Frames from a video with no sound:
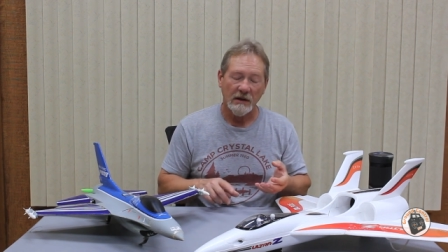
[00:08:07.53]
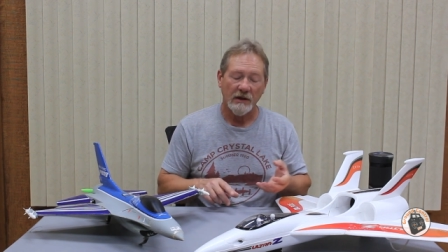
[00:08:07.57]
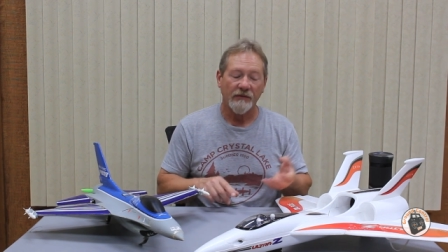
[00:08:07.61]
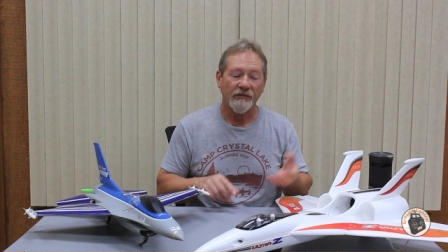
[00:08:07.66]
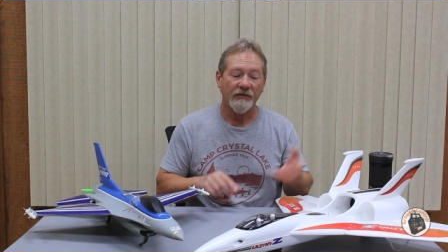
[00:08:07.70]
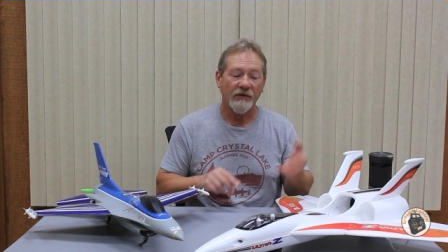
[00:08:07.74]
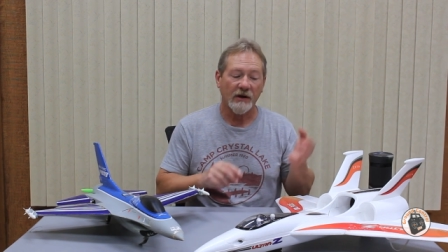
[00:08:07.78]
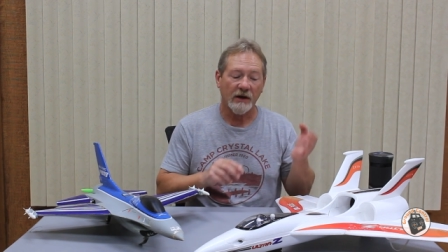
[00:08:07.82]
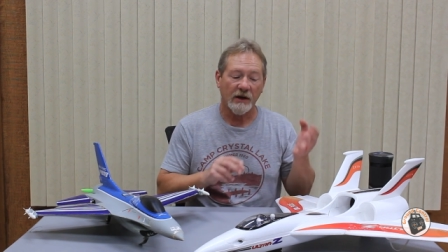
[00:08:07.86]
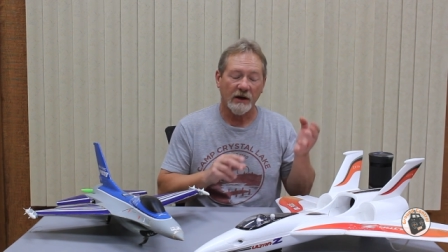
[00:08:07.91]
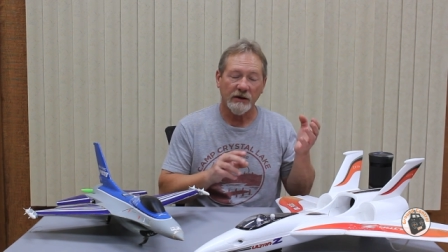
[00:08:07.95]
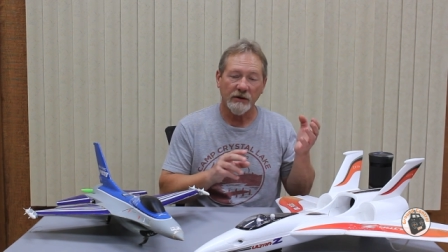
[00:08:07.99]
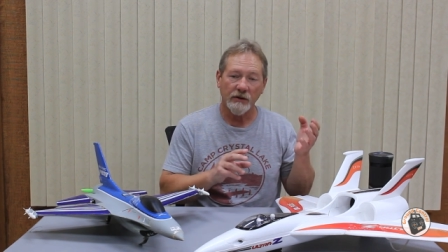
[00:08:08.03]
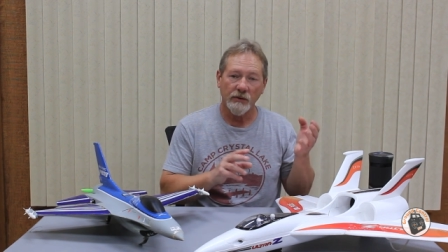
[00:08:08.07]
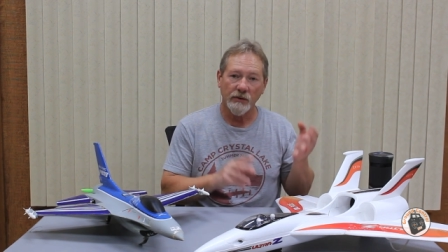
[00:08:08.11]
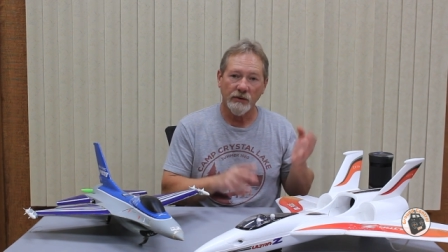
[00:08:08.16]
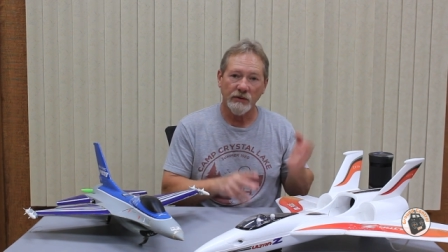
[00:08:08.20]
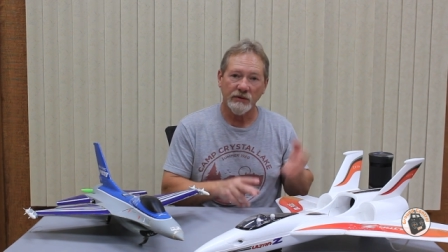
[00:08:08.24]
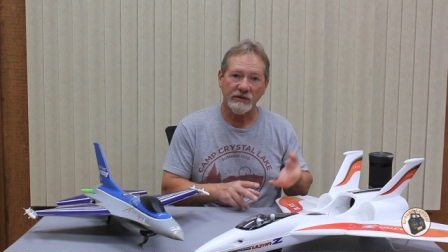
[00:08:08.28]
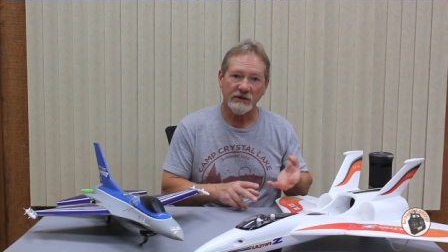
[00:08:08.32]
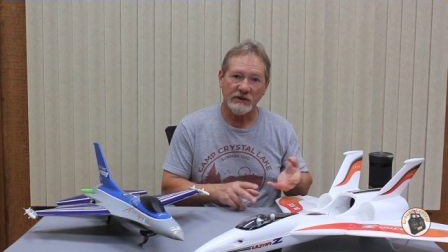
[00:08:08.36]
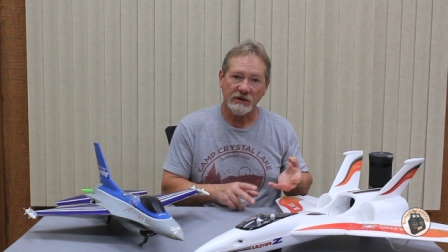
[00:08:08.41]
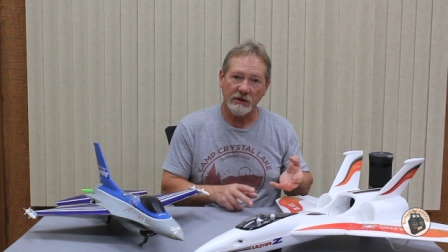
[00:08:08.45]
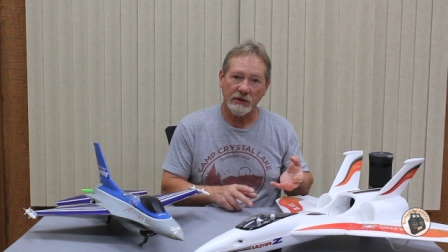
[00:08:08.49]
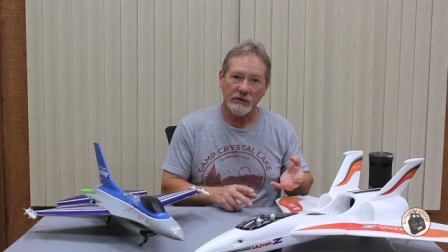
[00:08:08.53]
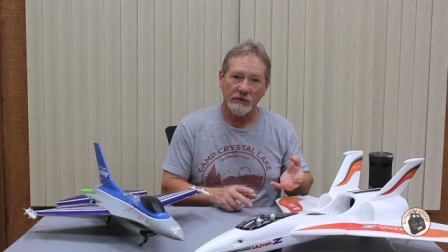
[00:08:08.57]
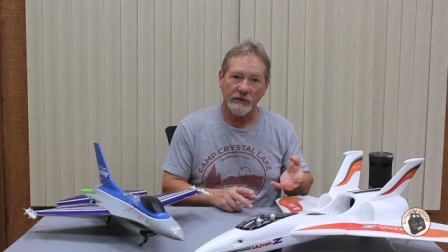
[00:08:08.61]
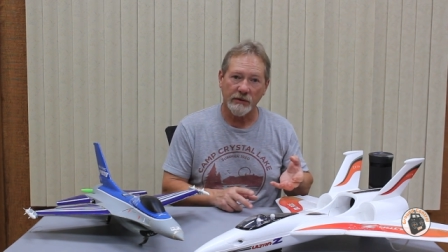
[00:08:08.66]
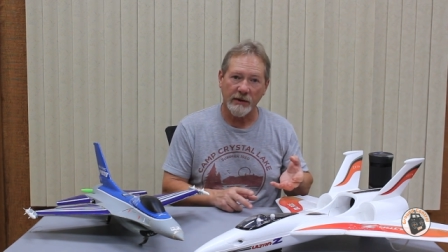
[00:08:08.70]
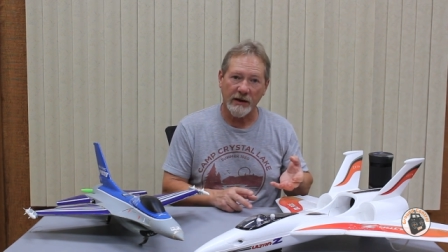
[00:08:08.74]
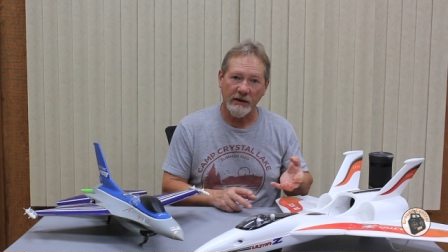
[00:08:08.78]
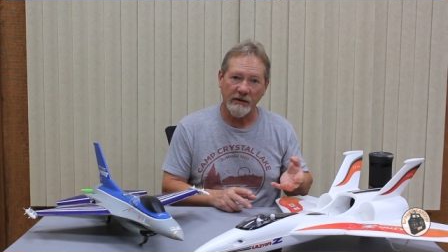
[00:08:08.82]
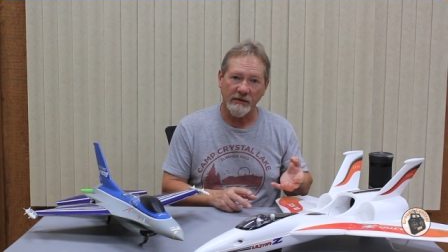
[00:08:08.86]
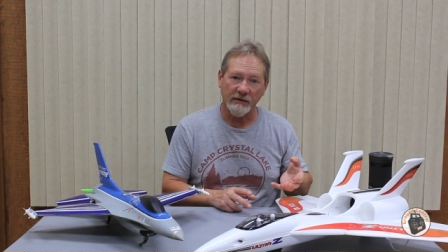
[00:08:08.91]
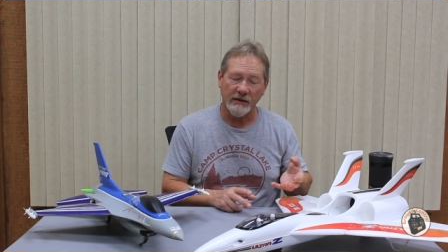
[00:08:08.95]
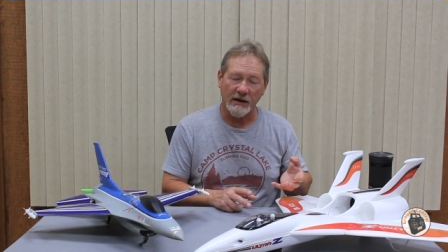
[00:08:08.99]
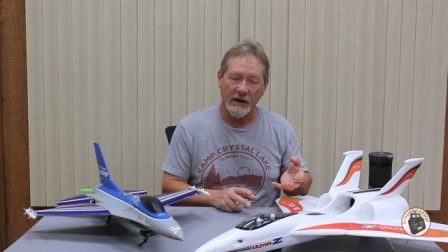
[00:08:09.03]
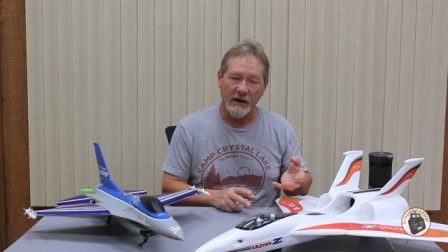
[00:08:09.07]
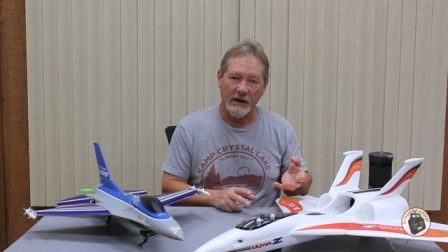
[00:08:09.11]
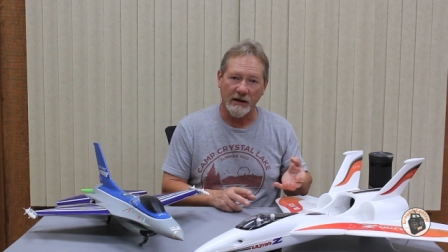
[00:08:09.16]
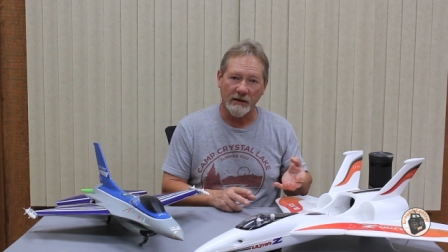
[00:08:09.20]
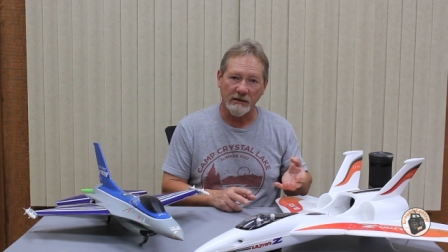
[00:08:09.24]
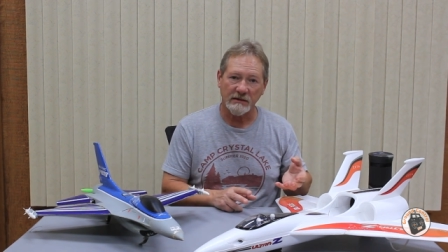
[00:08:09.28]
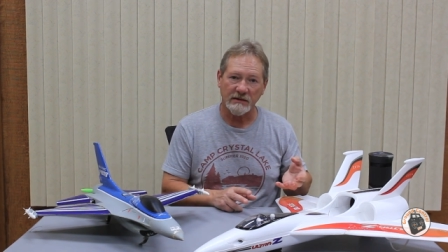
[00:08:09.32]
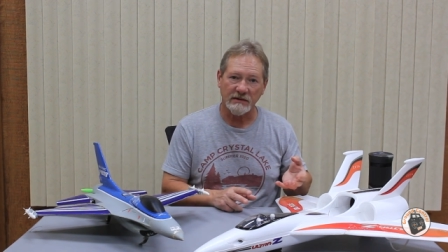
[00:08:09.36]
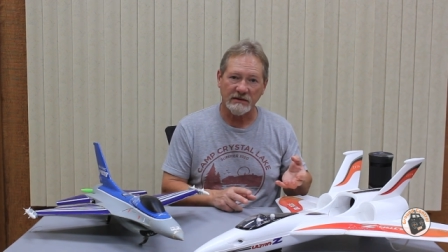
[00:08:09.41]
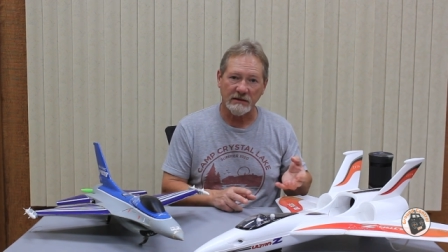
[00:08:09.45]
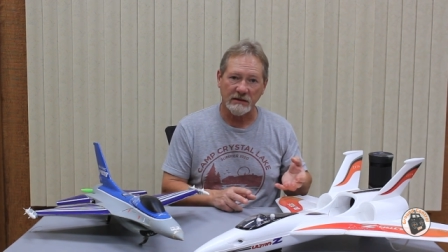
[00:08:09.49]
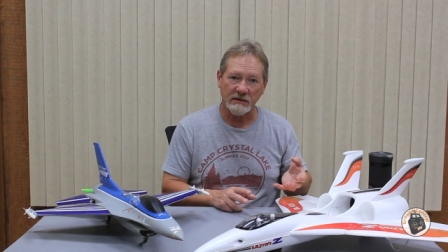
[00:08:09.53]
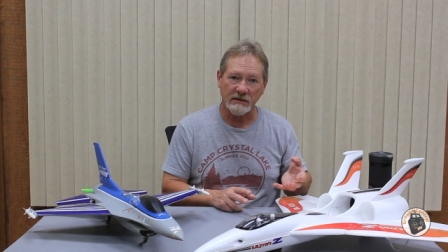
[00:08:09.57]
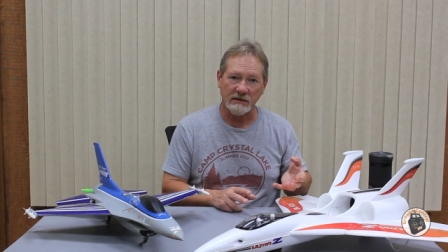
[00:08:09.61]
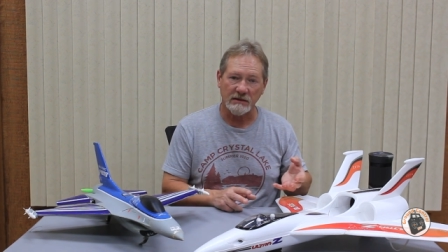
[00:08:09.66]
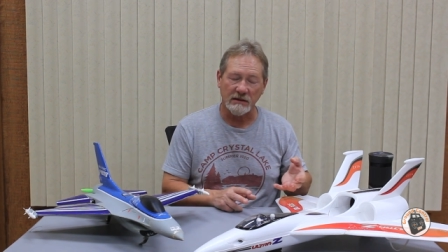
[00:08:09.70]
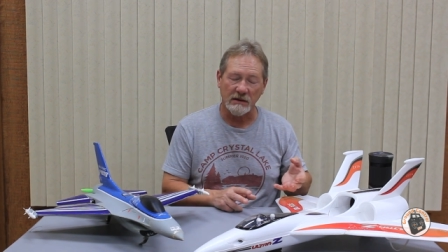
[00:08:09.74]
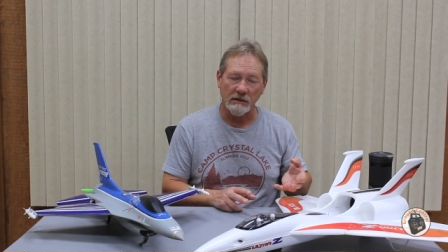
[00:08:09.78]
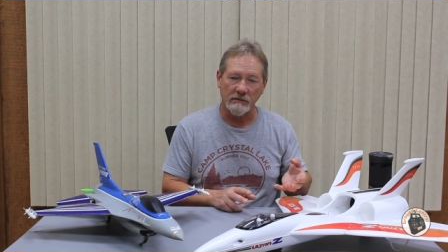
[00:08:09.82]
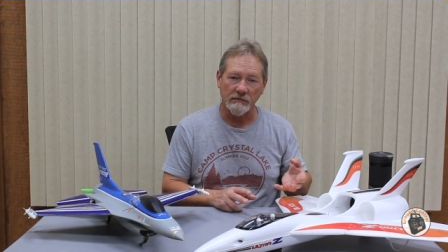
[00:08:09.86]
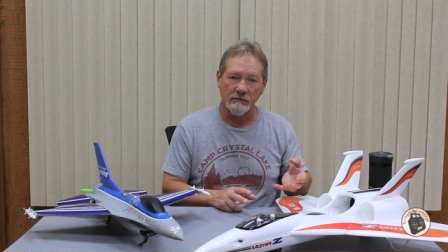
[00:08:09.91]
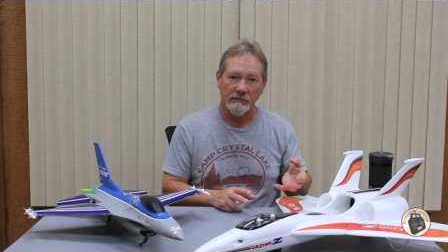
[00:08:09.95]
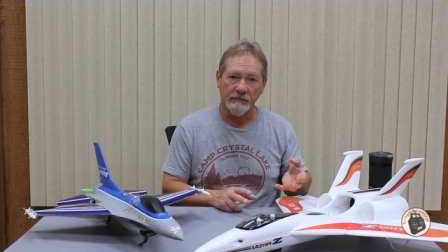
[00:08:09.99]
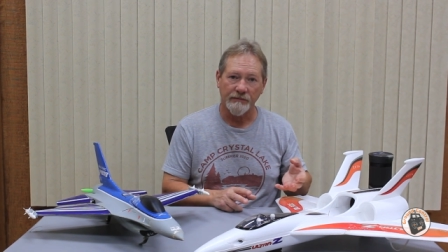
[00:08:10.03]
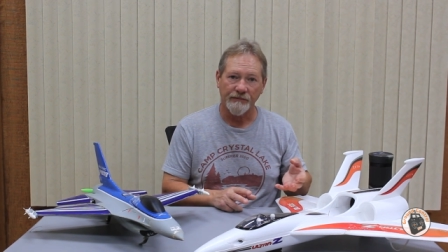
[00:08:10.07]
that I used to create that system,